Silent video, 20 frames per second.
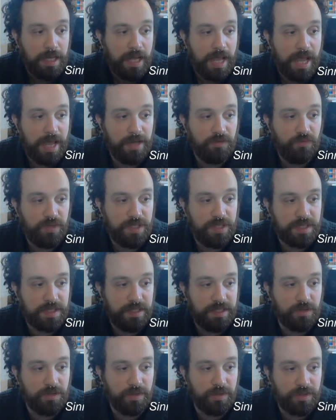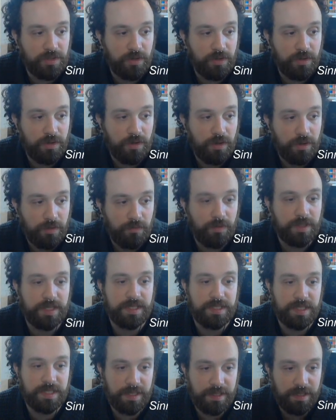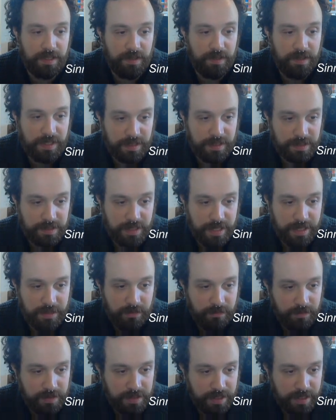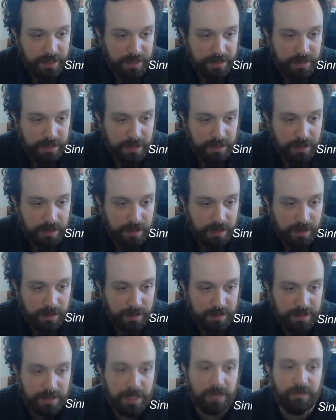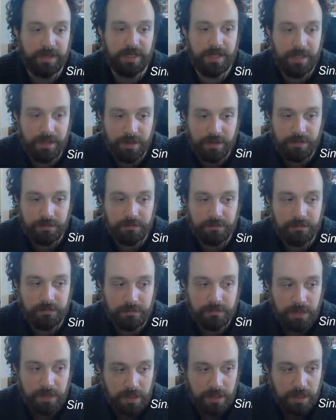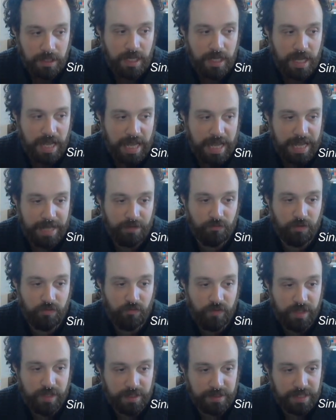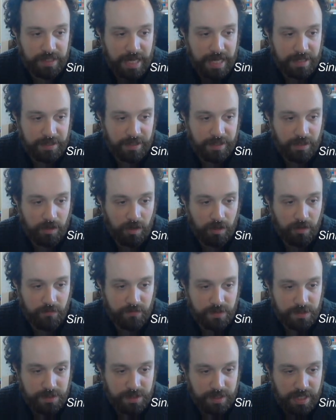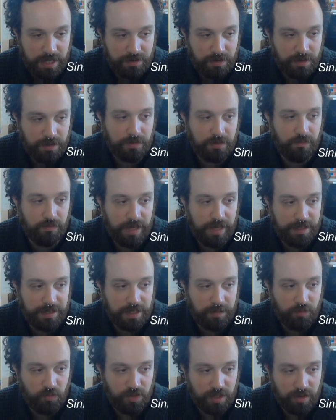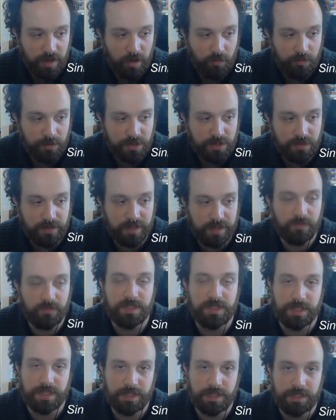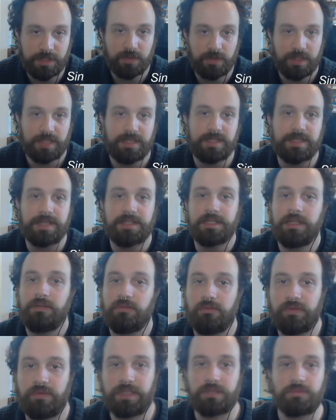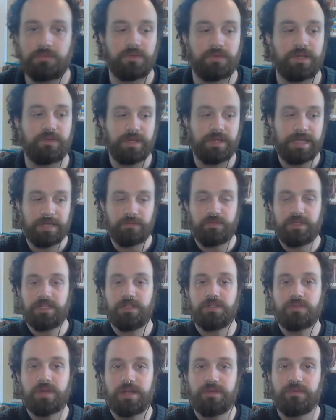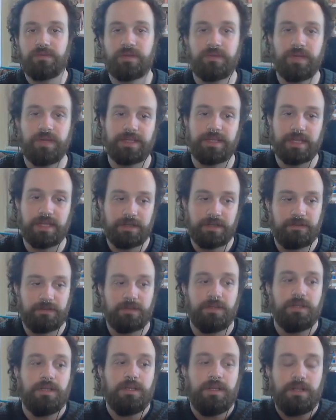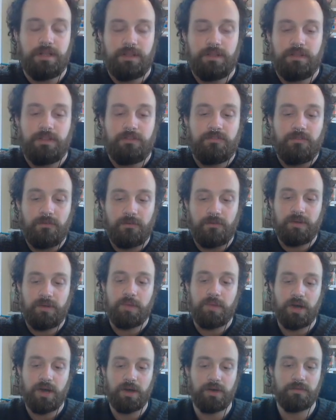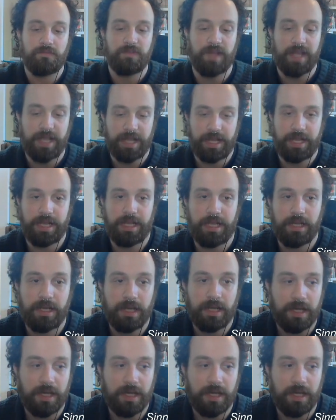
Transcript: and we just need to return what is in the inside, which is this guy right here. And when we concatenate all of this together, we end up with our output string, which is this. So that's essentially what we need to recreate. We need to try and recreate that in the form of a